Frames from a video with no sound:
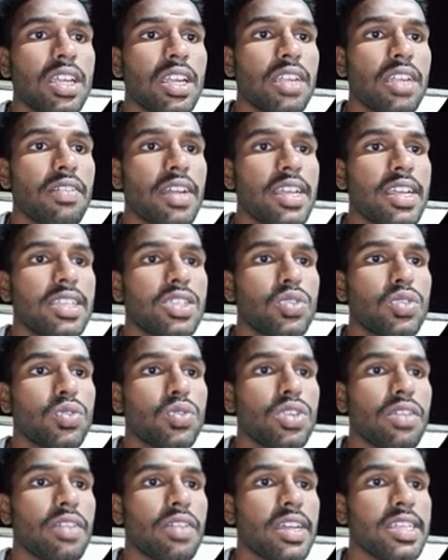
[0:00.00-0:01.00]
device to
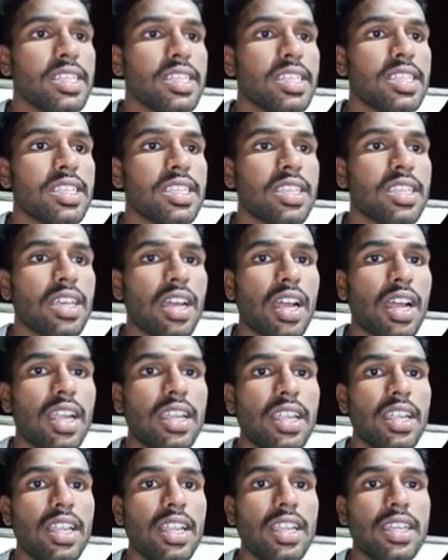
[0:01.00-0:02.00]
device
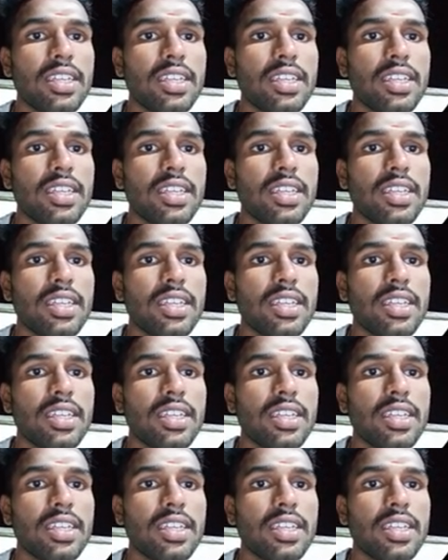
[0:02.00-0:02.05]
until